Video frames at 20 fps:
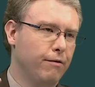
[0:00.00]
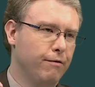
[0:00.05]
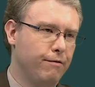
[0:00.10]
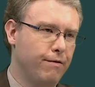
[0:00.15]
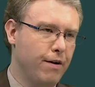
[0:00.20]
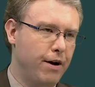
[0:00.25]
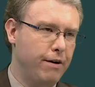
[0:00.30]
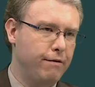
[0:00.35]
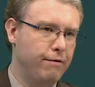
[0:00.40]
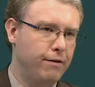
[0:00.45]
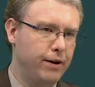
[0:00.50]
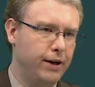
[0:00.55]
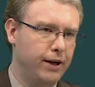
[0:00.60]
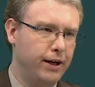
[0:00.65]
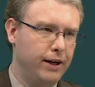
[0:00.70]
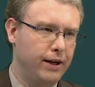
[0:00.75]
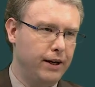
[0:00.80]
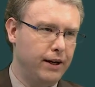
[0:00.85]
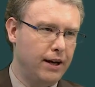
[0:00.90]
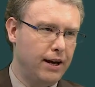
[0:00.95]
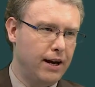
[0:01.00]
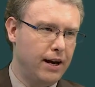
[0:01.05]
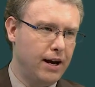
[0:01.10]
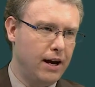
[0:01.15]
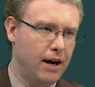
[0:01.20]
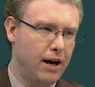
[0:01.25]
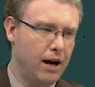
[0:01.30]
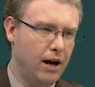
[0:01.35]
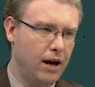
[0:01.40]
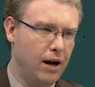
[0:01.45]
Very, very
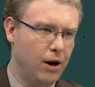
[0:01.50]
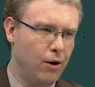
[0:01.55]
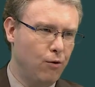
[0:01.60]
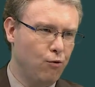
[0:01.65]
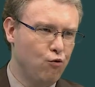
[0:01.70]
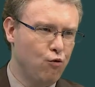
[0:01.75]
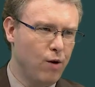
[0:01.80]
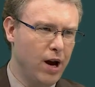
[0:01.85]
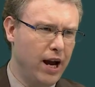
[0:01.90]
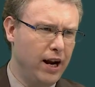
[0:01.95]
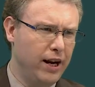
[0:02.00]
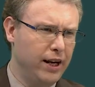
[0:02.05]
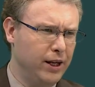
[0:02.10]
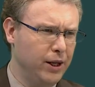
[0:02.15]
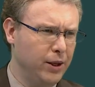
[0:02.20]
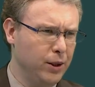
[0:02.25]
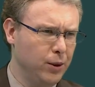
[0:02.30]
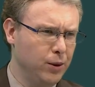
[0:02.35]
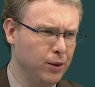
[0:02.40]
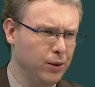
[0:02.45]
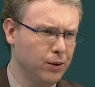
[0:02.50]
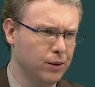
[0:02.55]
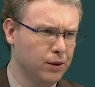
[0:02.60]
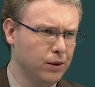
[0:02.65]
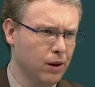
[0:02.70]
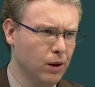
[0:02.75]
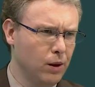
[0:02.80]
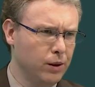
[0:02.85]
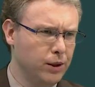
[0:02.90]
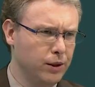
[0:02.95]
uh, rarely
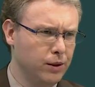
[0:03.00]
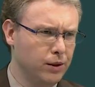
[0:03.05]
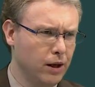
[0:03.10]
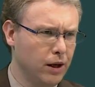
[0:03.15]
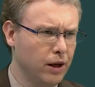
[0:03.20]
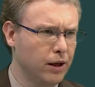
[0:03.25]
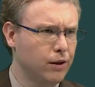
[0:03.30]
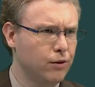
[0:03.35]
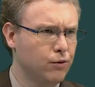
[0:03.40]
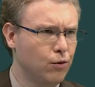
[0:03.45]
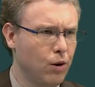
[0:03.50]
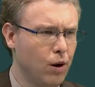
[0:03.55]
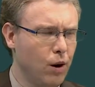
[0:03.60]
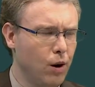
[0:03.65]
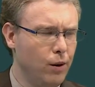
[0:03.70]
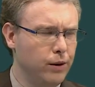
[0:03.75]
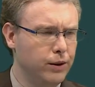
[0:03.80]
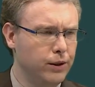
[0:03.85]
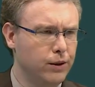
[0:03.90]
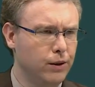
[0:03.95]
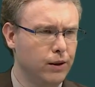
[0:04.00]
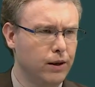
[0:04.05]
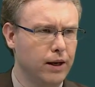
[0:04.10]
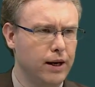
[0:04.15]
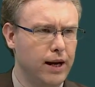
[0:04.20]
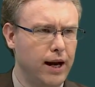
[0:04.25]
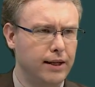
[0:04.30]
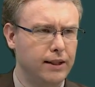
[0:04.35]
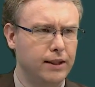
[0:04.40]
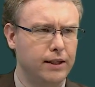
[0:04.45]
used logic, uh, chronological
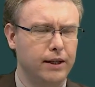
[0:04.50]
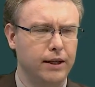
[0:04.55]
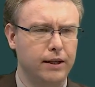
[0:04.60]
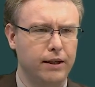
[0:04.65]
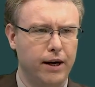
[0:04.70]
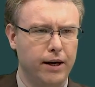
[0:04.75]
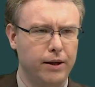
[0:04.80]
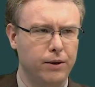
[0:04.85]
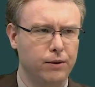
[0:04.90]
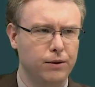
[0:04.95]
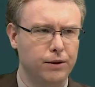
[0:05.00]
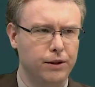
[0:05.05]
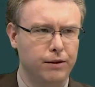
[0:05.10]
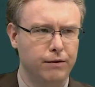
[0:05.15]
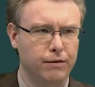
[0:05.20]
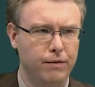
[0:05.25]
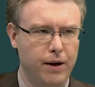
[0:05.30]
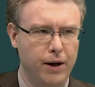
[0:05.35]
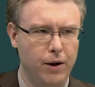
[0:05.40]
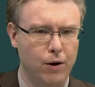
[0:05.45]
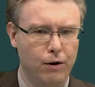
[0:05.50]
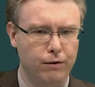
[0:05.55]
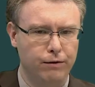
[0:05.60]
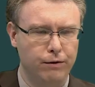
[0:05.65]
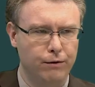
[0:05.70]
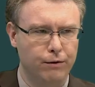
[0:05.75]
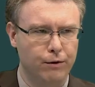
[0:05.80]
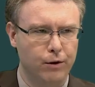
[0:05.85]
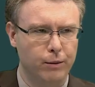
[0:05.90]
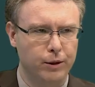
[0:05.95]
connector here that I don't see very
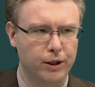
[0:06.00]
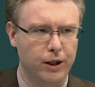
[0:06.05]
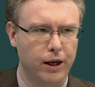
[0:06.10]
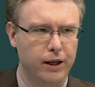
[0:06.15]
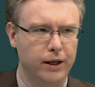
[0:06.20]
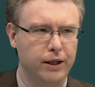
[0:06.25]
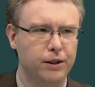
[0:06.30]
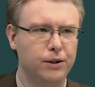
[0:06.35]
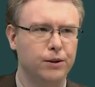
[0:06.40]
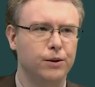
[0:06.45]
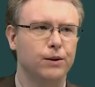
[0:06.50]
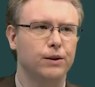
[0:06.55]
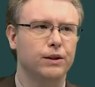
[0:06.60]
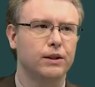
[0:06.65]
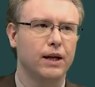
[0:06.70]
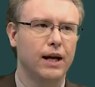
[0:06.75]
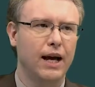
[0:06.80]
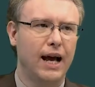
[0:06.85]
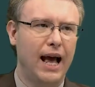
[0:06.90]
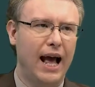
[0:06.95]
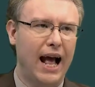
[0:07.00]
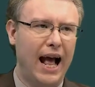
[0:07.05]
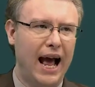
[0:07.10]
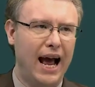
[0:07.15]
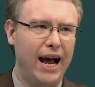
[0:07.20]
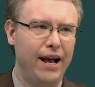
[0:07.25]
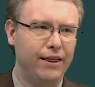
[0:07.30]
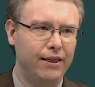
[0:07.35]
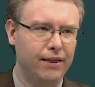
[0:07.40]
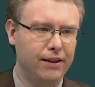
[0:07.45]
often from Chinese students.
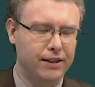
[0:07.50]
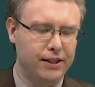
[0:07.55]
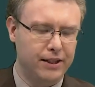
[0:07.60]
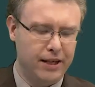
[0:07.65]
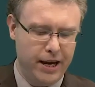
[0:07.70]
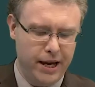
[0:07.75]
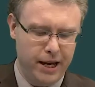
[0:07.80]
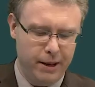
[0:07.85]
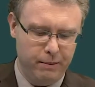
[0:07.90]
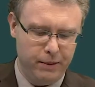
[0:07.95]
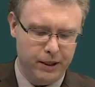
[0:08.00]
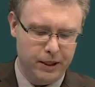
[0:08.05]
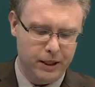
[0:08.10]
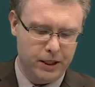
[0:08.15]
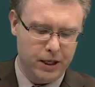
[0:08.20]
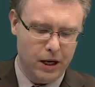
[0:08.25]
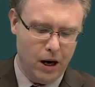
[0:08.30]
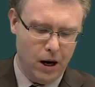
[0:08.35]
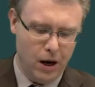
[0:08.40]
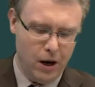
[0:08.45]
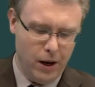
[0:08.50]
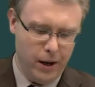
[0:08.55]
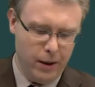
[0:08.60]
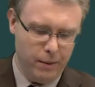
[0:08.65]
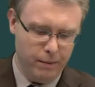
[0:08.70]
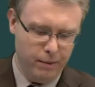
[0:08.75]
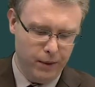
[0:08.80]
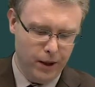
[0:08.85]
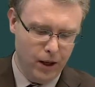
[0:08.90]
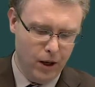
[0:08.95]
At the same
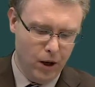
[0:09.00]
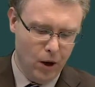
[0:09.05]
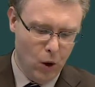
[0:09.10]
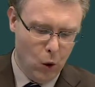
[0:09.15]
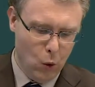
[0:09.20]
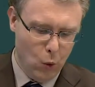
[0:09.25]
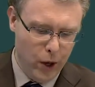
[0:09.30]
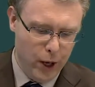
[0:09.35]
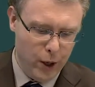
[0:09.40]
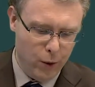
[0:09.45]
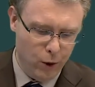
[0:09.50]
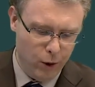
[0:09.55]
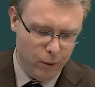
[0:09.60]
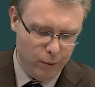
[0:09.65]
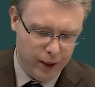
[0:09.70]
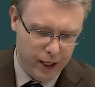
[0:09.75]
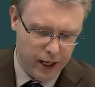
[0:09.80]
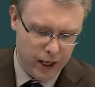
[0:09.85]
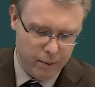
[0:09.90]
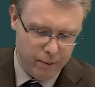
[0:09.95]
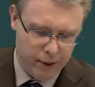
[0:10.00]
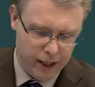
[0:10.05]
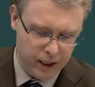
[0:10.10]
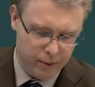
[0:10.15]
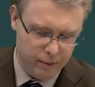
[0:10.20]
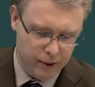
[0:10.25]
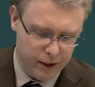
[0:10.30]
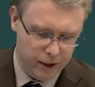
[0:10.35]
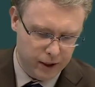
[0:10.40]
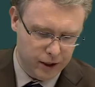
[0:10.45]
time, we will be in a
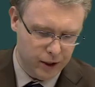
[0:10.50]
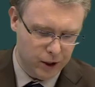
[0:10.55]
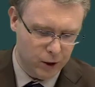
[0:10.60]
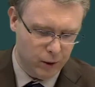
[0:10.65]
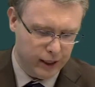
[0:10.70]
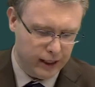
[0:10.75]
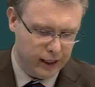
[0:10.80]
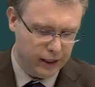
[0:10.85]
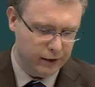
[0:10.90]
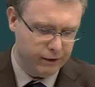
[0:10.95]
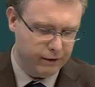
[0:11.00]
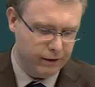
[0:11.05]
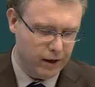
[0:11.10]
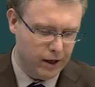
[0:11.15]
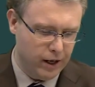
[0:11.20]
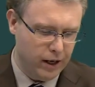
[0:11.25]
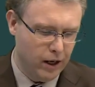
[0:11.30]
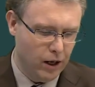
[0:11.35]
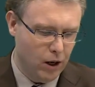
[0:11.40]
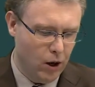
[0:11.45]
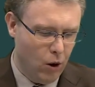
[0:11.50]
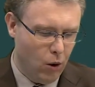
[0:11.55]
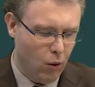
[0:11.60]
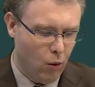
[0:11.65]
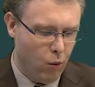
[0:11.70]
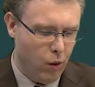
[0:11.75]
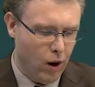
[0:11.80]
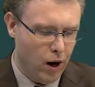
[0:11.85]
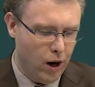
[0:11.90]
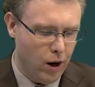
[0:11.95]
better position to identify
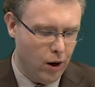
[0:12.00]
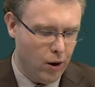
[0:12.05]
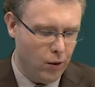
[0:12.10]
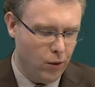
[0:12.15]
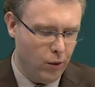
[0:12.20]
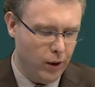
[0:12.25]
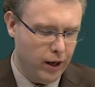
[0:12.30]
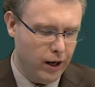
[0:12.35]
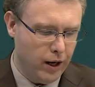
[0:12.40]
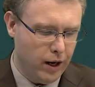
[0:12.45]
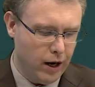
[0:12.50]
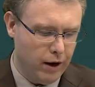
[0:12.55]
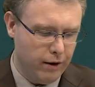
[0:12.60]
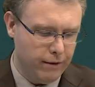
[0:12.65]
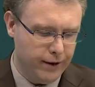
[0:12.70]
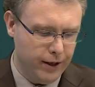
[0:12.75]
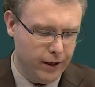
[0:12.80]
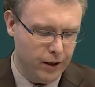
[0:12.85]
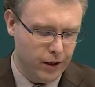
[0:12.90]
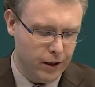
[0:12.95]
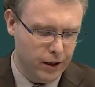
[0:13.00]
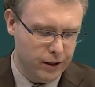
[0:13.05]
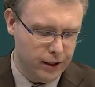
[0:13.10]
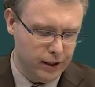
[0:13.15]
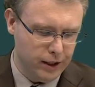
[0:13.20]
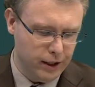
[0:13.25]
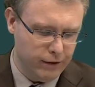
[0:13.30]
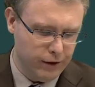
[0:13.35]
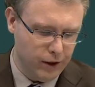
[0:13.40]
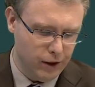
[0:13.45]
where we have incurred
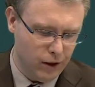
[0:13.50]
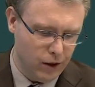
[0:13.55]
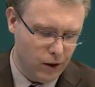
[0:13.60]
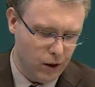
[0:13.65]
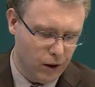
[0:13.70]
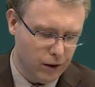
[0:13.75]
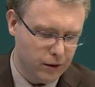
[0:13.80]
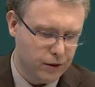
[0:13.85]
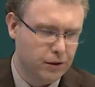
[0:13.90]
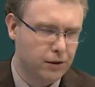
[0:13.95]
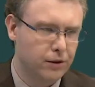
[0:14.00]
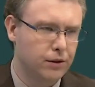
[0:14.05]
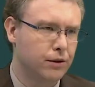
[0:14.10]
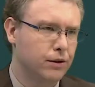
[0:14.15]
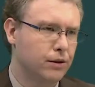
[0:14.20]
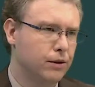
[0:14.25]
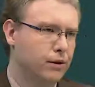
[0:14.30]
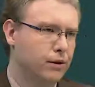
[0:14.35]
significant costs.